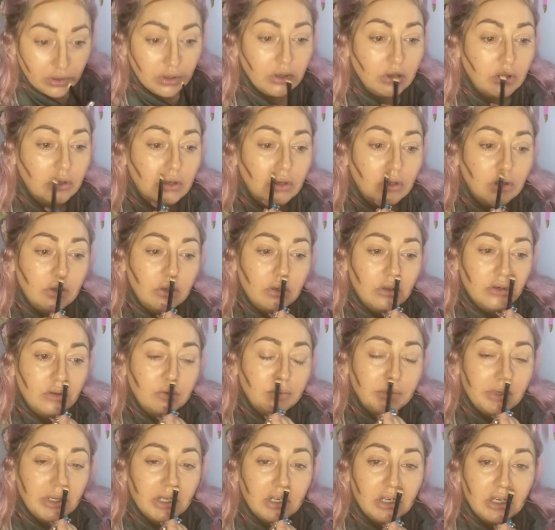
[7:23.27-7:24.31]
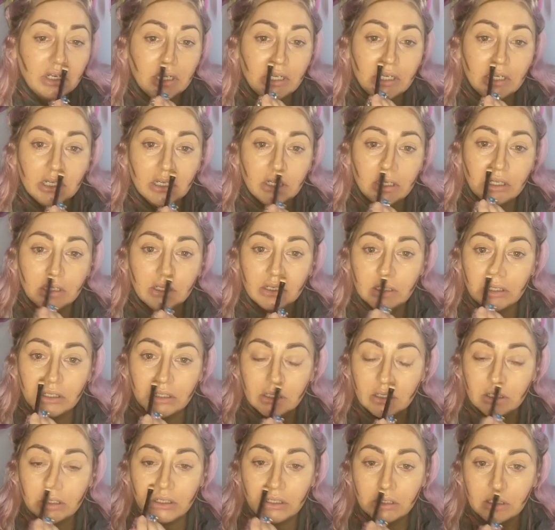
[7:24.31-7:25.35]
And then a little bit under here.
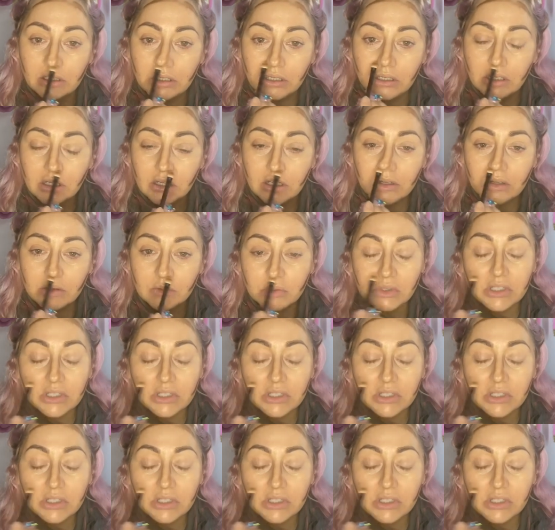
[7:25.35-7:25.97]
And